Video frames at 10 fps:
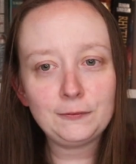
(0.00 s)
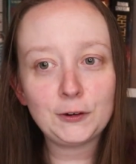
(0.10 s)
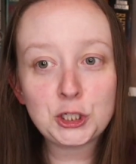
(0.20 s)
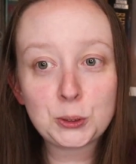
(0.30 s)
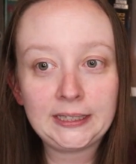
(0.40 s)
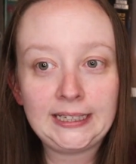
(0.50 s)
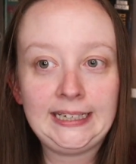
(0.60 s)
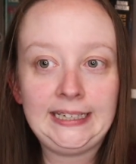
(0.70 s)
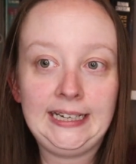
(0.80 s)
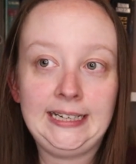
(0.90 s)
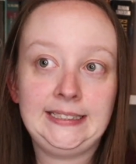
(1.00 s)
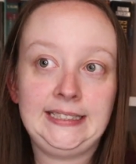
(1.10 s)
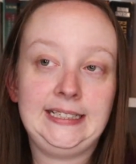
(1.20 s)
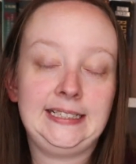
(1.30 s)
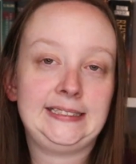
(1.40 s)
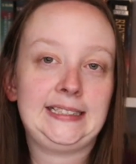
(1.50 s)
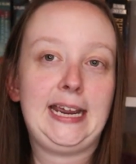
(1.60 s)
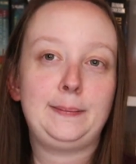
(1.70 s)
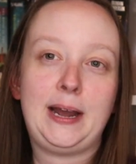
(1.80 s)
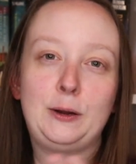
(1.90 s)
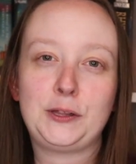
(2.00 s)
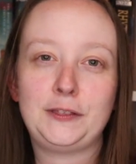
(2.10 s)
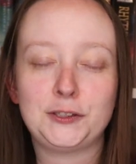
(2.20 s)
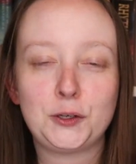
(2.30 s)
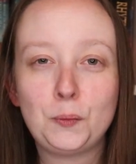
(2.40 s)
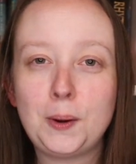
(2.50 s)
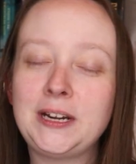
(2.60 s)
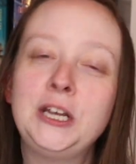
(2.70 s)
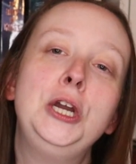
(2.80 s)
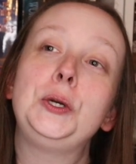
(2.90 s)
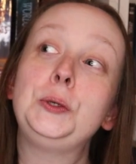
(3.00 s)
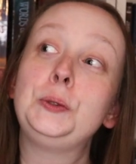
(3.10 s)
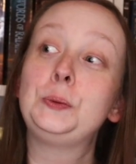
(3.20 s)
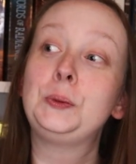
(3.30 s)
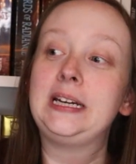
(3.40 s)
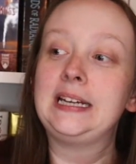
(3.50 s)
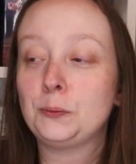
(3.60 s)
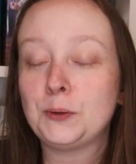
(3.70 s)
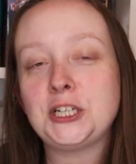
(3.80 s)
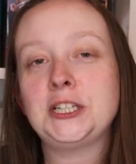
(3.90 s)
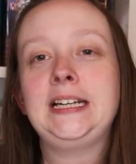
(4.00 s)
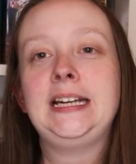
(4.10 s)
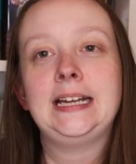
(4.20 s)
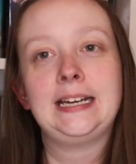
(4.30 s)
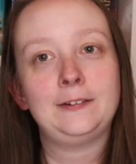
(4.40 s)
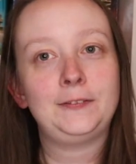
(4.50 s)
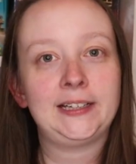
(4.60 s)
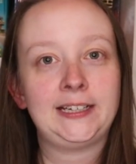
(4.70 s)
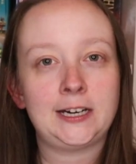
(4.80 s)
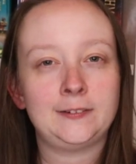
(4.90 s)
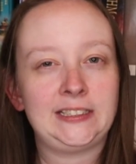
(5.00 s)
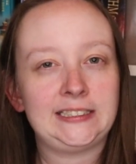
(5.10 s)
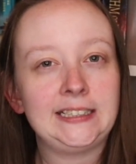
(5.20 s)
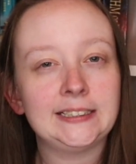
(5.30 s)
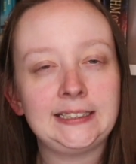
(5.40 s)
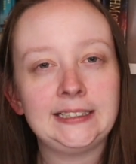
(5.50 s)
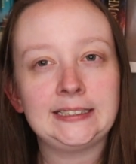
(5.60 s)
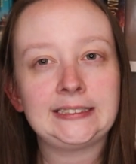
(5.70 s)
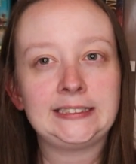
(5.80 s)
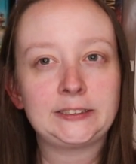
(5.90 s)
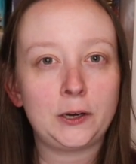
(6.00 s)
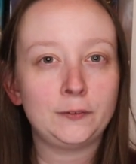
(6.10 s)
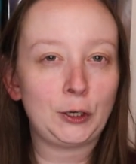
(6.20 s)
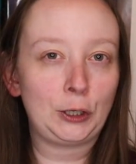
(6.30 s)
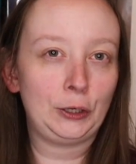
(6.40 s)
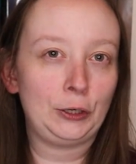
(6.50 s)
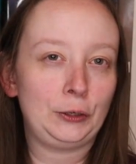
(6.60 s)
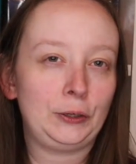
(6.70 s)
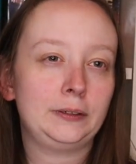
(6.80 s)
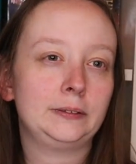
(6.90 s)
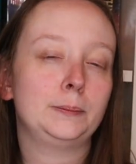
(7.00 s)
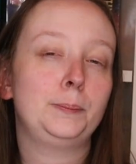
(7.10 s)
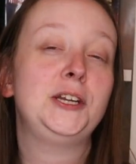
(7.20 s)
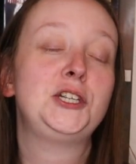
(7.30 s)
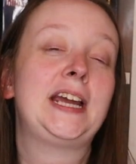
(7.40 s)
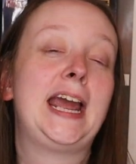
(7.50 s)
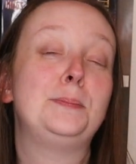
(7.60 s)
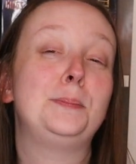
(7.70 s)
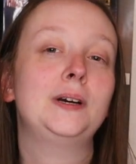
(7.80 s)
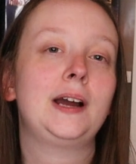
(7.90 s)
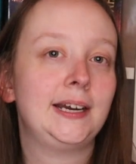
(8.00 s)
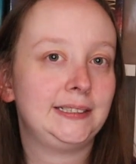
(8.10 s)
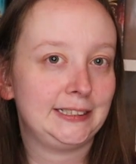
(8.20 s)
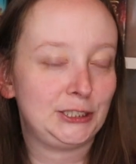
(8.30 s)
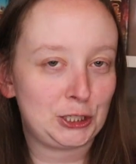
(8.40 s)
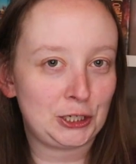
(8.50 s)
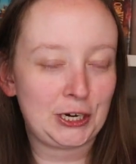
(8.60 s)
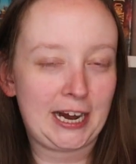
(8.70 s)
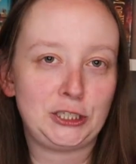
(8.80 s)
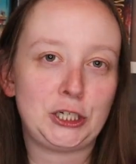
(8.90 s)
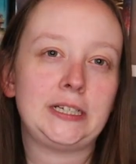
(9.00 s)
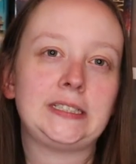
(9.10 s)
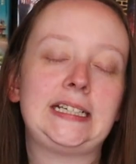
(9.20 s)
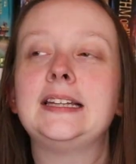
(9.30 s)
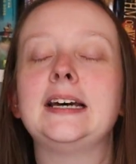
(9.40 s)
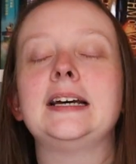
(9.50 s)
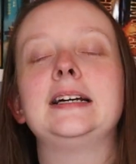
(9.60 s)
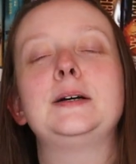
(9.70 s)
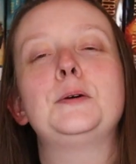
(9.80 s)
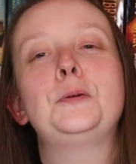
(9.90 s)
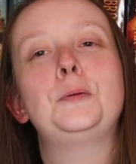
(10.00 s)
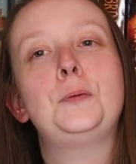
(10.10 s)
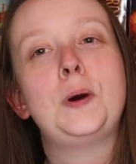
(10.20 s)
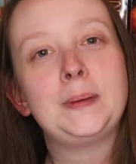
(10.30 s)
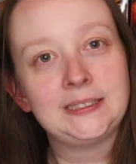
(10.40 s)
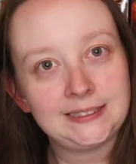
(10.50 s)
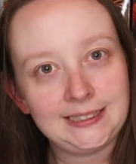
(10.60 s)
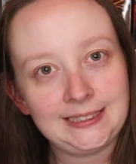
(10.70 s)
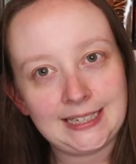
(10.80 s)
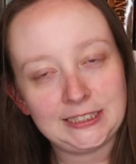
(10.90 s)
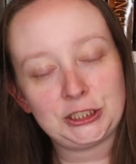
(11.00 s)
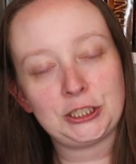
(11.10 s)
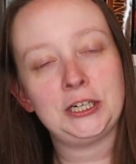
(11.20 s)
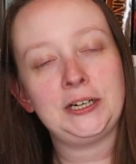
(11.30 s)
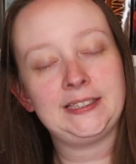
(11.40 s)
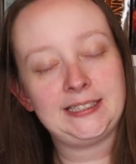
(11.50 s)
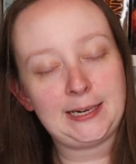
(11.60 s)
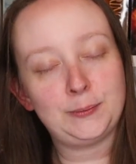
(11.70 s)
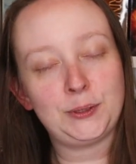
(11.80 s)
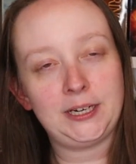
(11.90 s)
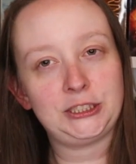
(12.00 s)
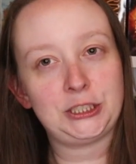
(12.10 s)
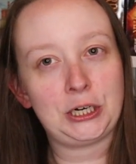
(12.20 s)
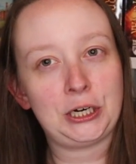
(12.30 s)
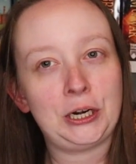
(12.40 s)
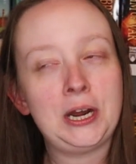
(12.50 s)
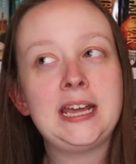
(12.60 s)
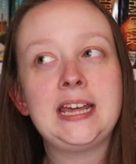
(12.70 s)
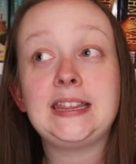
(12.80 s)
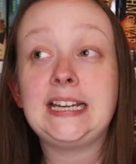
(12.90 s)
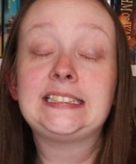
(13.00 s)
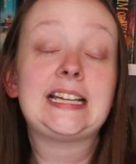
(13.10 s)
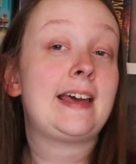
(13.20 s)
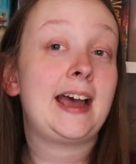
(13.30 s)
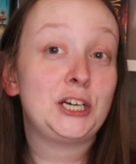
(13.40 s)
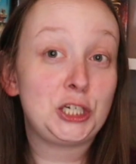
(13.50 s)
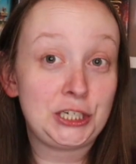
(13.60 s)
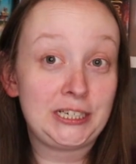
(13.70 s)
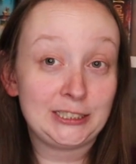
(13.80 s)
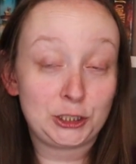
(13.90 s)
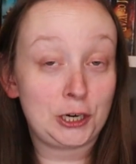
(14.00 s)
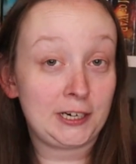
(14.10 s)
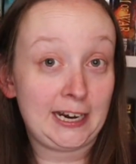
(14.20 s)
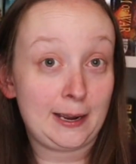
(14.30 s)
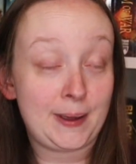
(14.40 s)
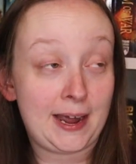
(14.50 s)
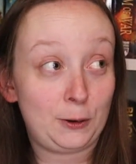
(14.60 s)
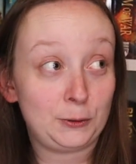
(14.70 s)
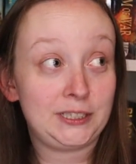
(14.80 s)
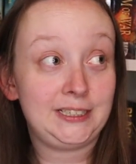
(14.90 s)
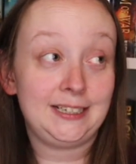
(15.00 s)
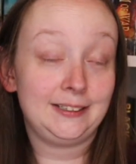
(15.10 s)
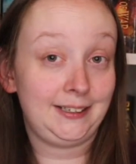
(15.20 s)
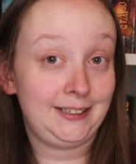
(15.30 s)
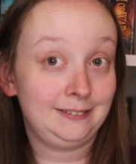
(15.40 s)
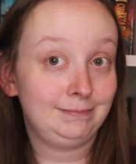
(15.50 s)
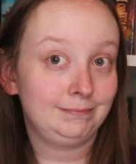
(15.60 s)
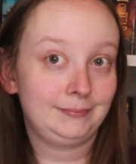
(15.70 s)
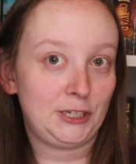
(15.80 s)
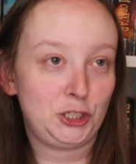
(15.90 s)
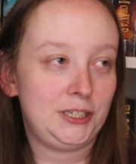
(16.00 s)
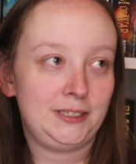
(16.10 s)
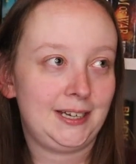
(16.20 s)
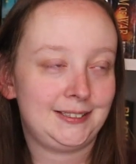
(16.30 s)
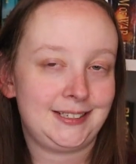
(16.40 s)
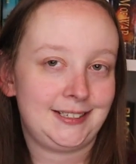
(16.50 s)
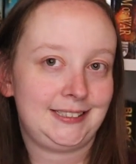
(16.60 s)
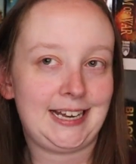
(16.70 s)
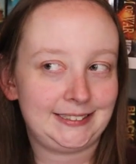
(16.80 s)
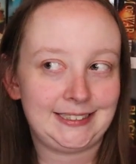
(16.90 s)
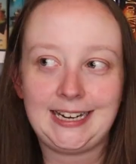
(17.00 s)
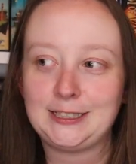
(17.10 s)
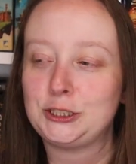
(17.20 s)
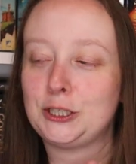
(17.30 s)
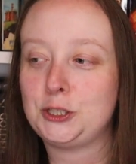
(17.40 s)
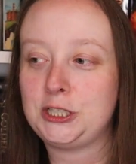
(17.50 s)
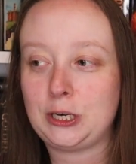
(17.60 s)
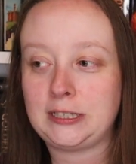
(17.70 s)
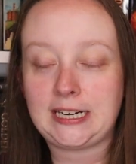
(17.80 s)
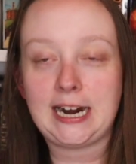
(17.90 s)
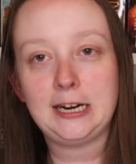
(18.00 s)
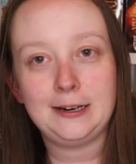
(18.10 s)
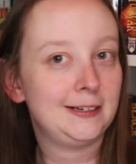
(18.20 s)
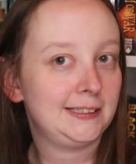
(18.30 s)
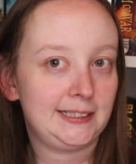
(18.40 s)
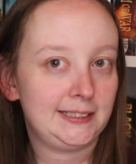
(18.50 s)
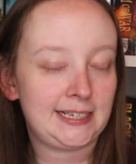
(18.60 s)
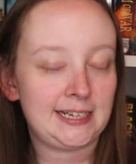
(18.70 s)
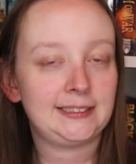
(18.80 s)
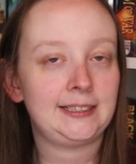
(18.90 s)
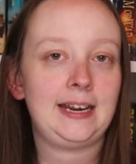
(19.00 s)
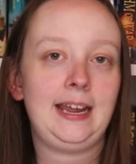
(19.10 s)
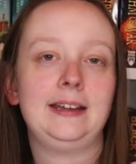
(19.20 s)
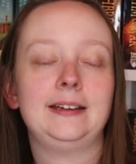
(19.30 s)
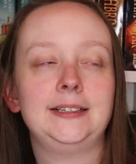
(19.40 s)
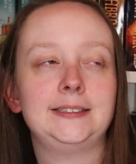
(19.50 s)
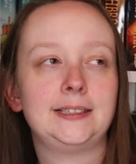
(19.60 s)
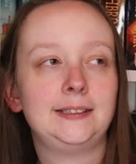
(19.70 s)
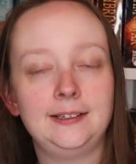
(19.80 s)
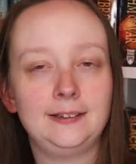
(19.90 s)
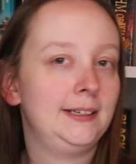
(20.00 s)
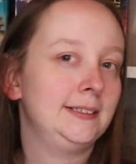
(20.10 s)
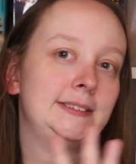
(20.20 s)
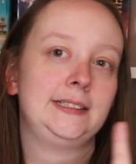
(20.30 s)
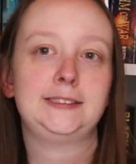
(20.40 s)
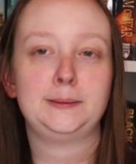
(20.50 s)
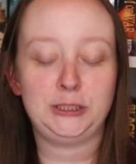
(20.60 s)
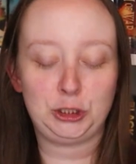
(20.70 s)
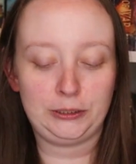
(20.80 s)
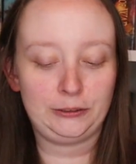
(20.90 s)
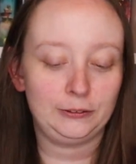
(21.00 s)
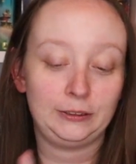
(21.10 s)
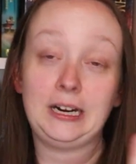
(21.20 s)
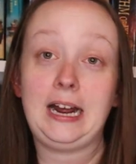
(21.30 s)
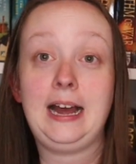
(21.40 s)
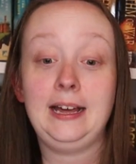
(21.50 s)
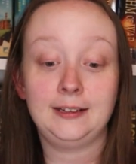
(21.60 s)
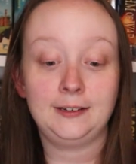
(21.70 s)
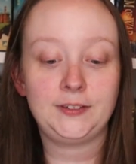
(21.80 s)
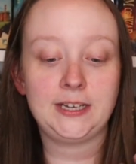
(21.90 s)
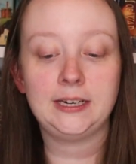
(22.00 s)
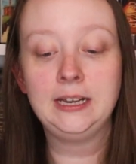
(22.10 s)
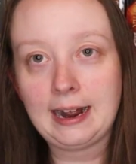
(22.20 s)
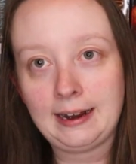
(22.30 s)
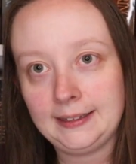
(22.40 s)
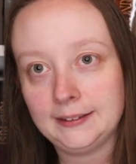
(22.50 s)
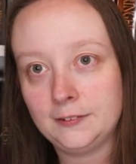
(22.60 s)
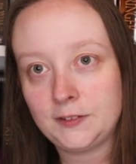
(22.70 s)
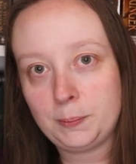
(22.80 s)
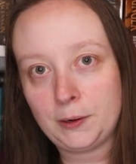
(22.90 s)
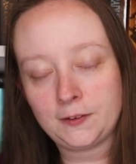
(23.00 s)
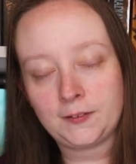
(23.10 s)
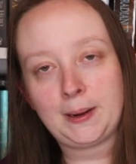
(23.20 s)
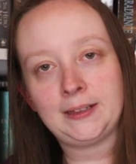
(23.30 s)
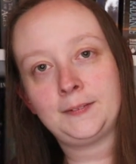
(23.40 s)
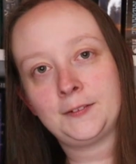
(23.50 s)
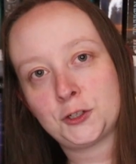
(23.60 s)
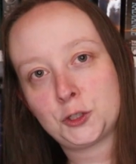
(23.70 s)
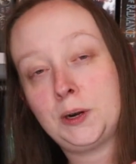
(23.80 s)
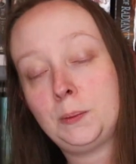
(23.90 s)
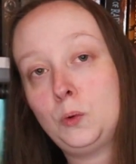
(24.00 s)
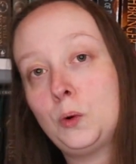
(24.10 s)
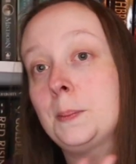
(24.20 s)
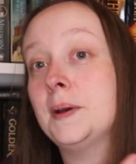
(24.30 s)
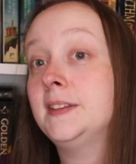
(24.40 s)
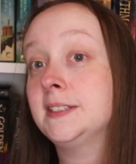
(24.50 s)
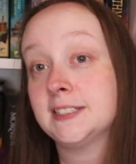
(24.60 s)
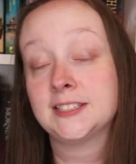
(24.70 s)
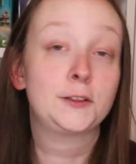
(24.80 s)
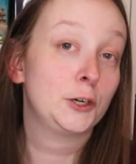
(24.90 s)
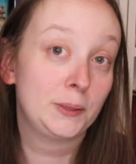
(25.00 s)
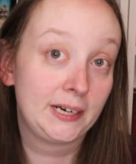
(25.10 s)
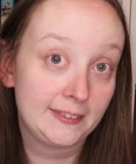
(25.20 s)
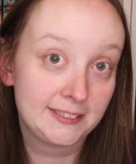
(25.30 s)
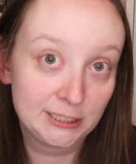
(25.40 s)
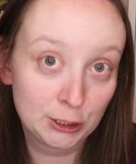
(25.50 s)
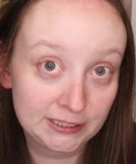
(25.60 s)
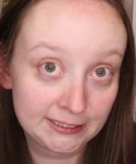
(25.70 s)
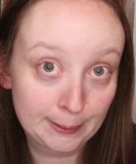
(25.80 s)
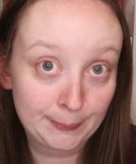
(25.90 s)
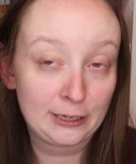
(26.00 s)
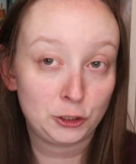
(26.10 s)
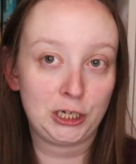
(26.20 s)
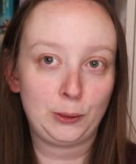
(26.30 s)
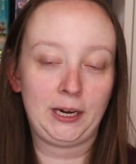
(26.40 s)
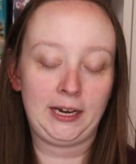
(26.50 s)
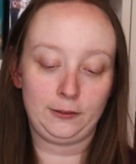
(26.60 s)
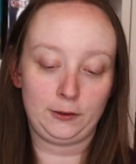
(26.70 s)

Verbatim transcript: virtually it is about this woman who originally in Finlay Donovan is Killing It is overheard pitching a book idea to her agent. The woman sitting next to her and the table next to her thinks that she is talking about killing that she is an assassin. And so she tries to hire her as an assassin, and it's hilarious. It's a mystery thriller. I loved it. I loved both of them. I loved the first one more, but this is the third book in the series. It's coming out January